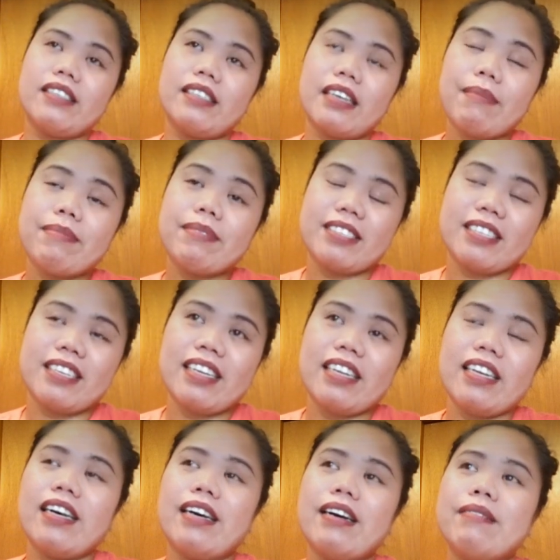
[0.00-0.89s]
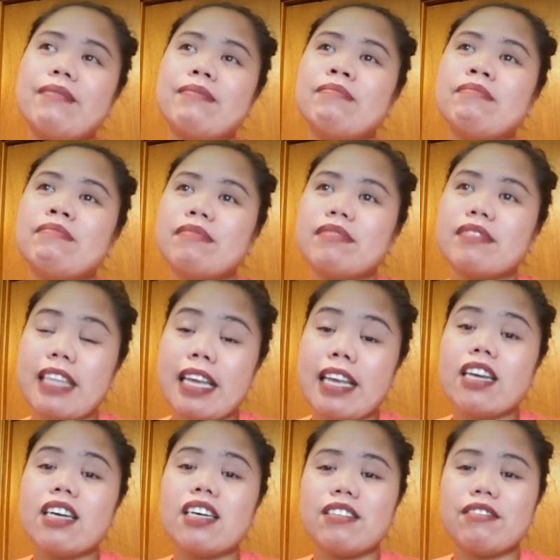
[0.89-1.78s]
I'm just gonna
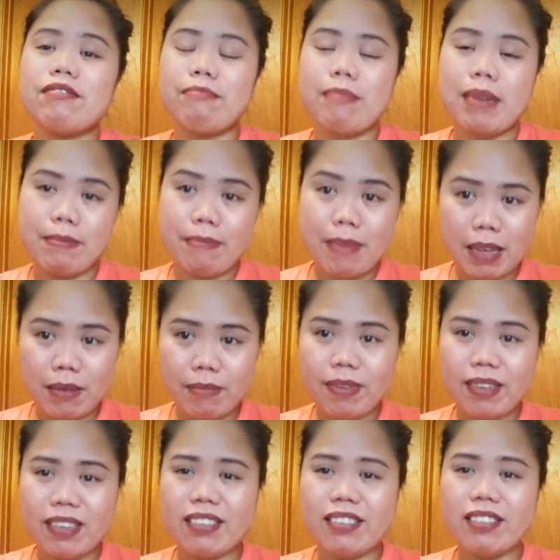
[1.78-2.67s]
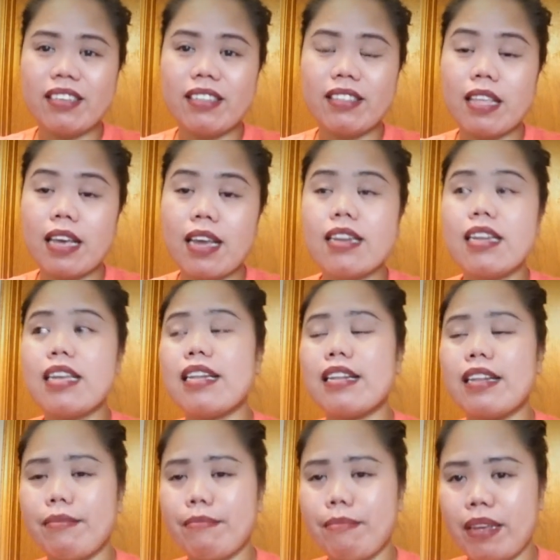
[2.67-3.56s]
think of my babies, that they
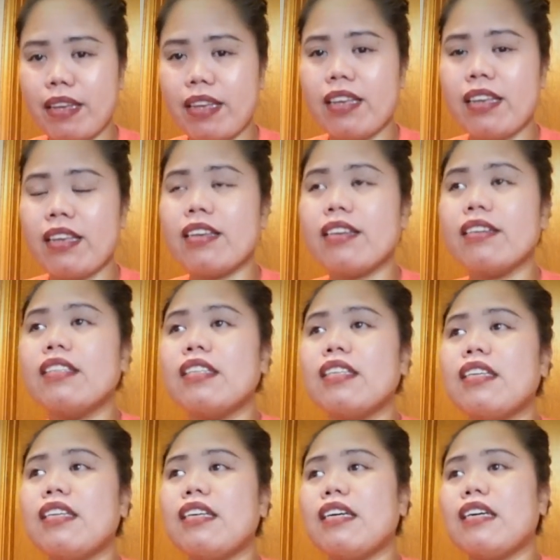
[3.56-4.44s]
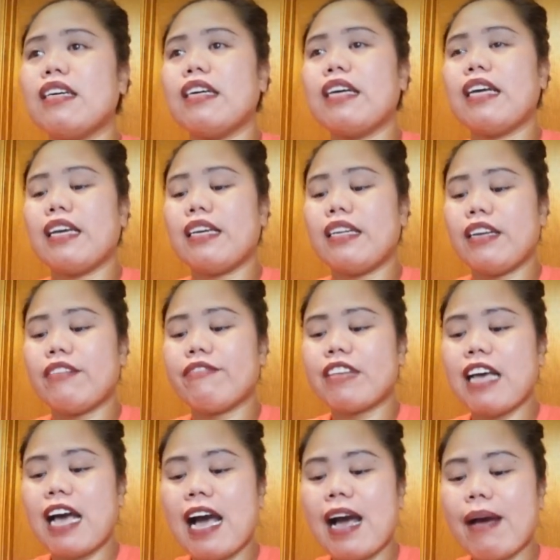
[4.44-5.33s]
needed me. And
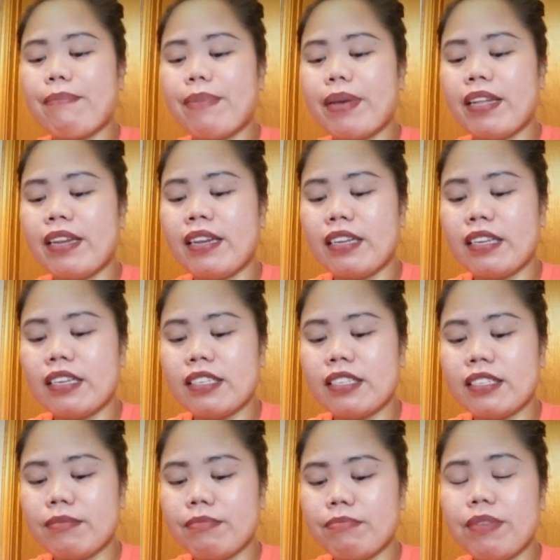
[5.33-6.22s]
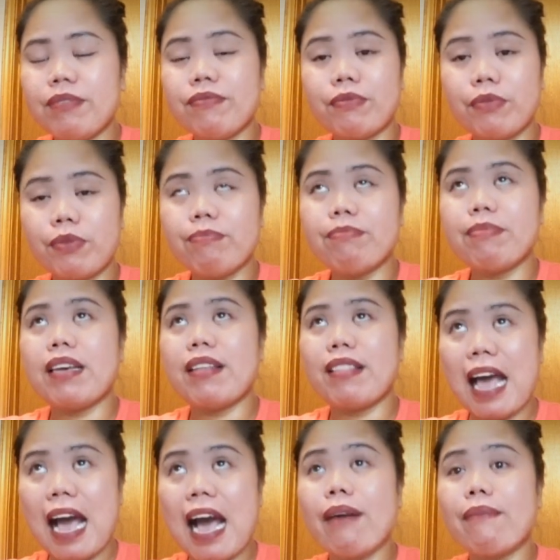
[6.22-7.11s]
if
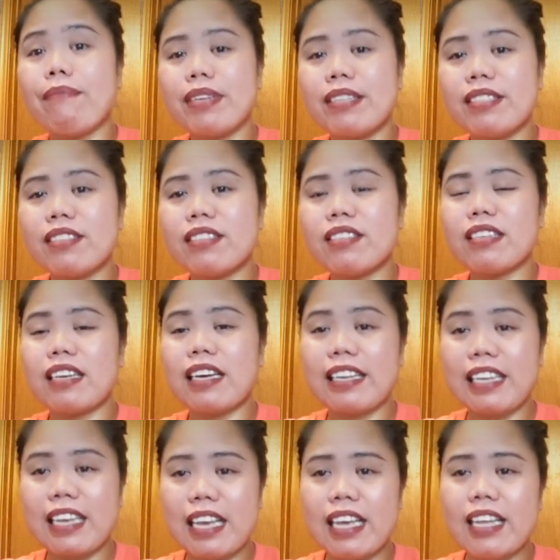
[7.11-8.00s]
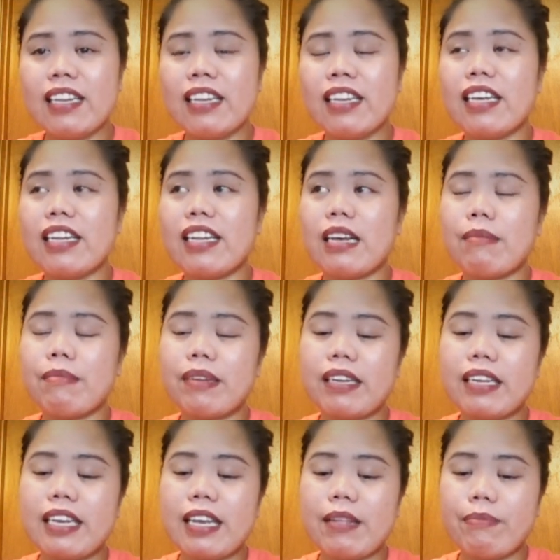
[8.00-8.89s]
it happens again that I'm
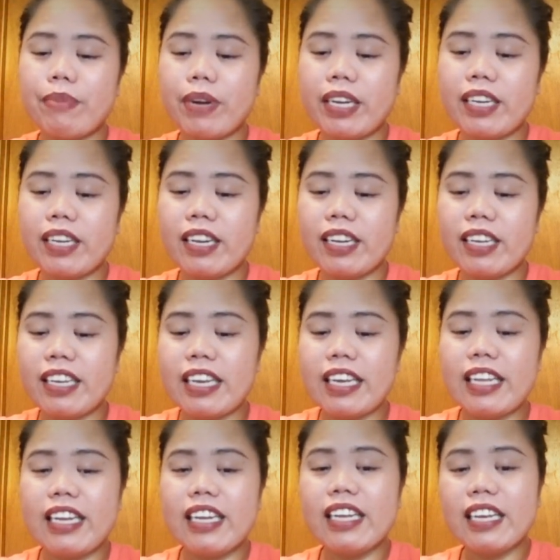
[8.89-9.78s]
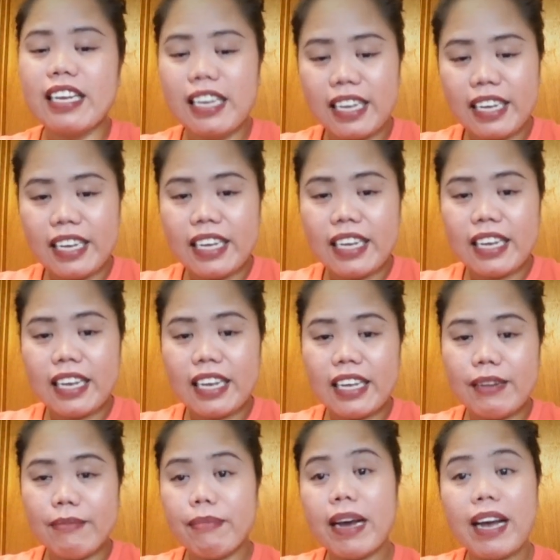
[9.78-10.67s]
gonna get pregnant again
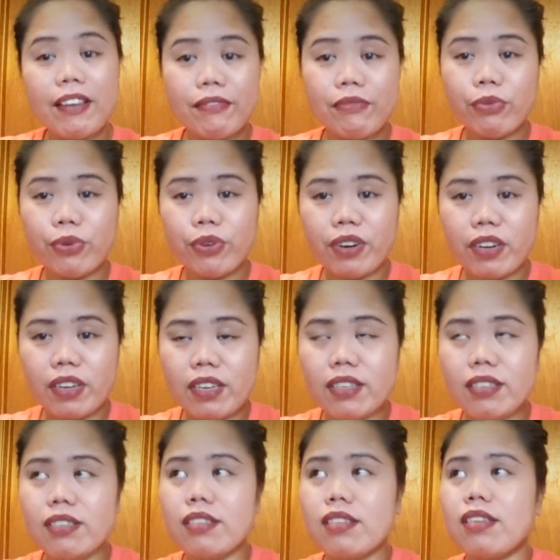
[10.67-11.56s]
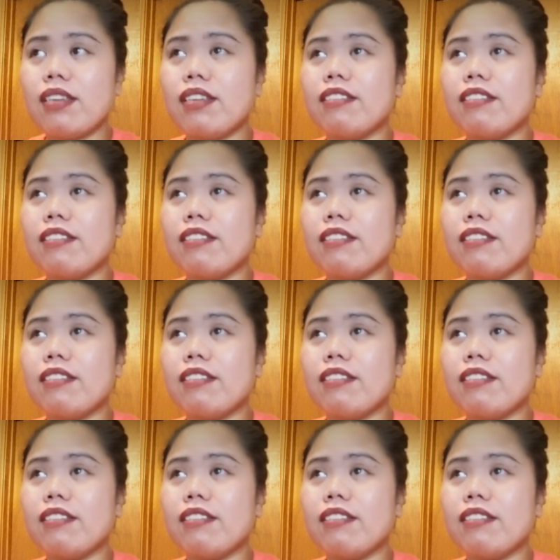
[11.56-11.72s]
in my 40s,